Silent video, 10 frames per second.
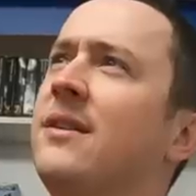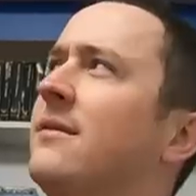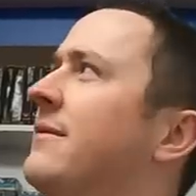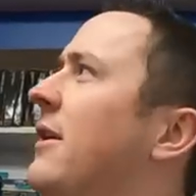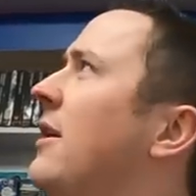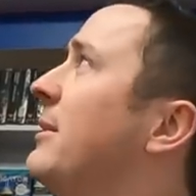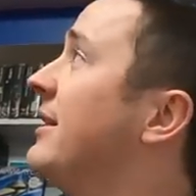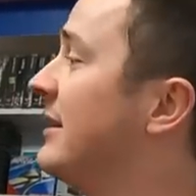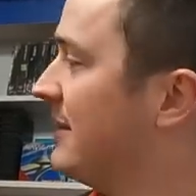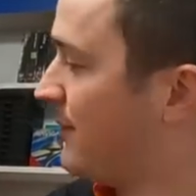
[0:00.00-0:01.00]
don't fall,
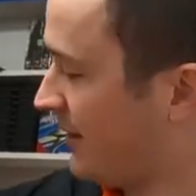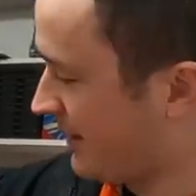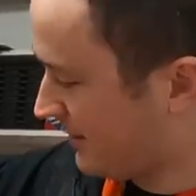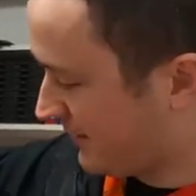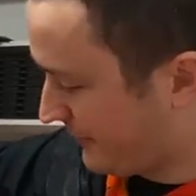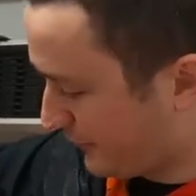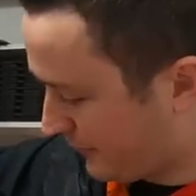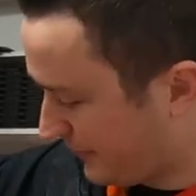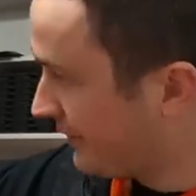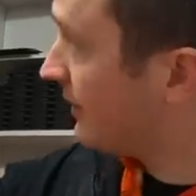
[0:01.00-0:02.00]
but this one I just pulled.